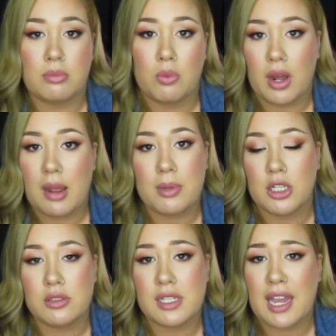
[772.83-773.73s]
what I've
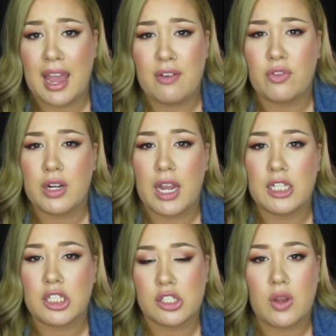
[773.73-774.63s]
been using every
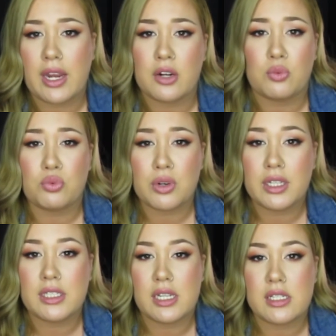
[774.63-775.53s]
day, just so I can
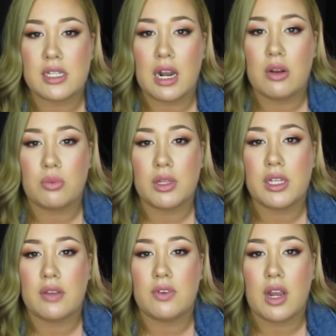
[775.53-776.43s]
really test it out and
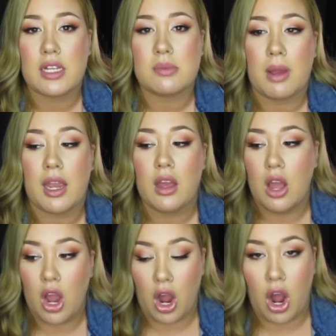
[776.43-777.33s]
really give you guys my
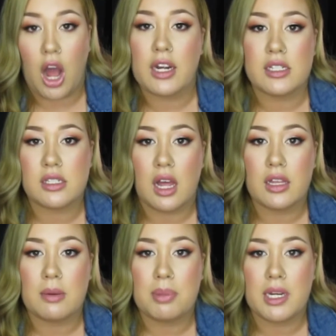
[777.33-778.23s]
honest,
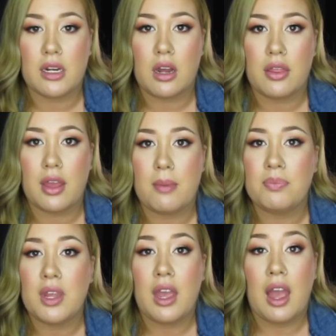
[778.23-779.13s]
solid opinion on
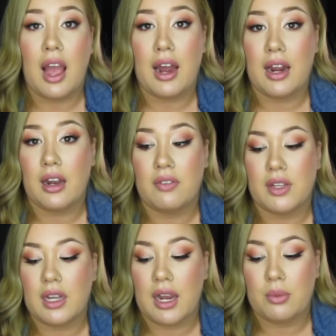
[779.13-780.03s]
them. And I love
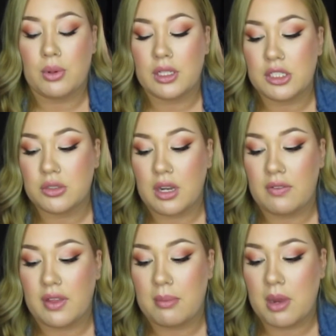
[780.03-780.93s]
it. I really do
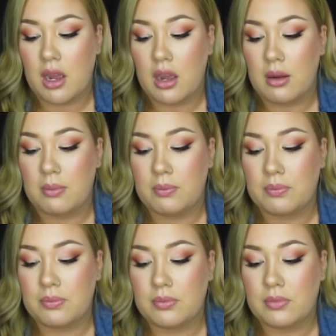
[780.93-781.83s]
love them.
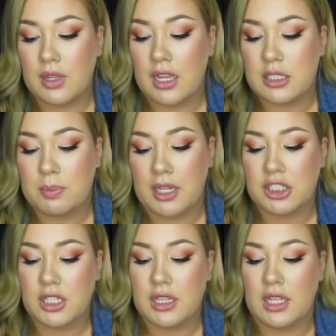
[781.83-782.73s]

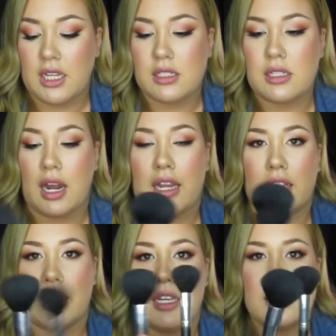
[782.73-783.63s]
Especially these, like
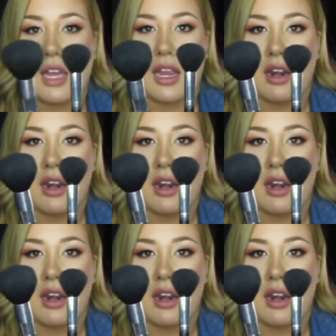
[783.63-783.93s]
these, I